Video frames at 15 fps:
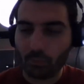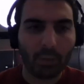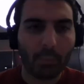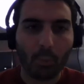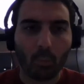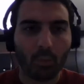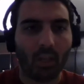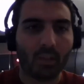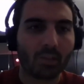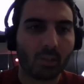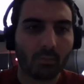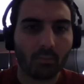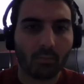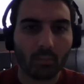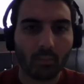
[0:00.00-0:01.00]
people will
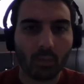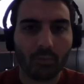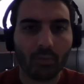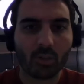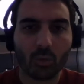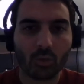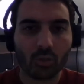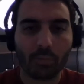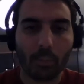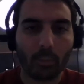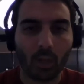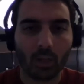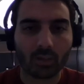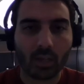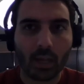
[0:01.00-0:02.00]
ask, the first question mm.
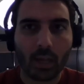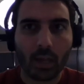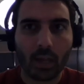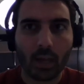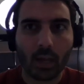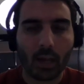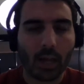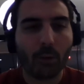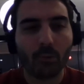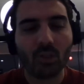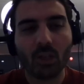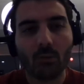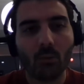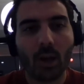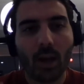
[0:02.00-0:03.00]
people ask, how
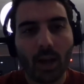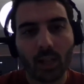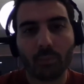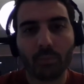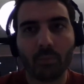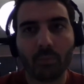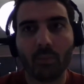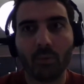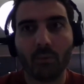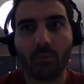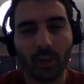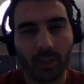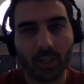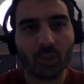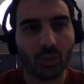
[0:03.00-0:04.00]
do you help them
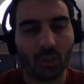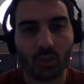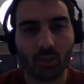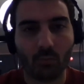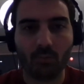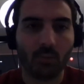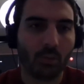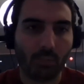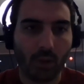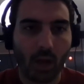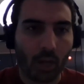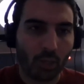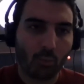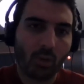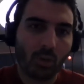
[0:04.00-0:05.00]
financially? So
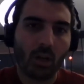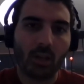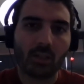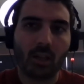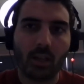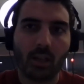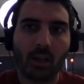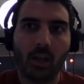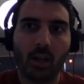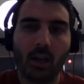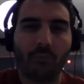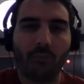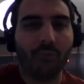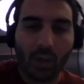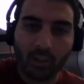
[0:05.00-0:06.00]
are you guys like a,
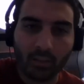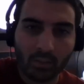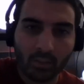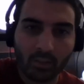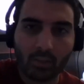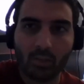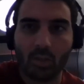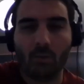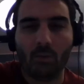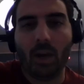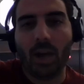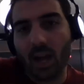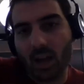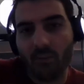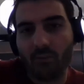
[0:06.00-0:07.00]
a fund? Do you
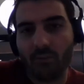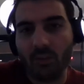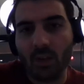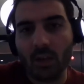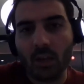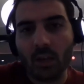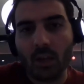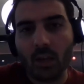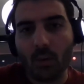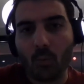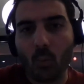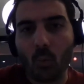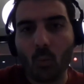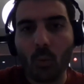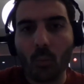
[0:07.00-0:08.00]
have,
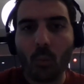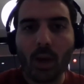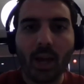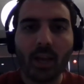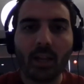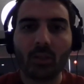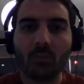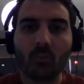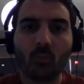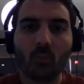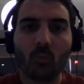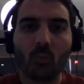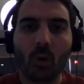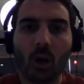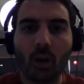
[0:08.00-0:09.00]
where
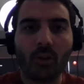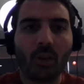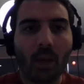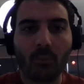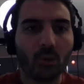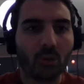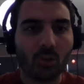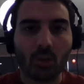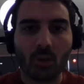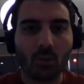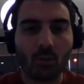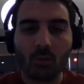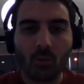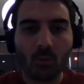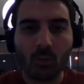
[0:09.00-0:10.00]
are you able
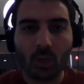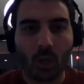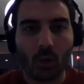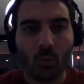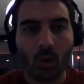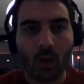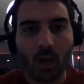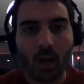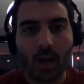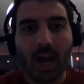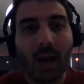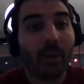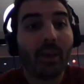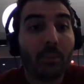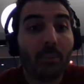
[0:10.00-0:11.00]
to, you know, uh,
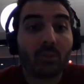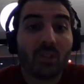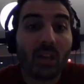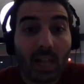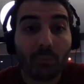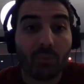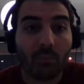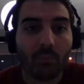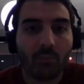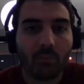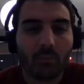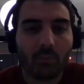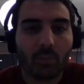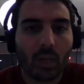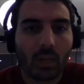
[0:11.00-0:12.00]
how are you able to help them?
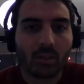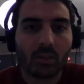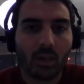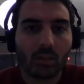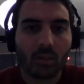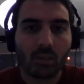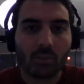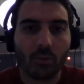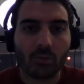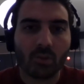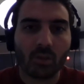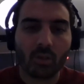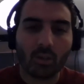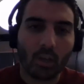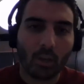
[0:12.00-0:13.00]
That's, that's I
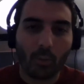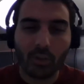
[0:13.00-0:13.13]
suppose, a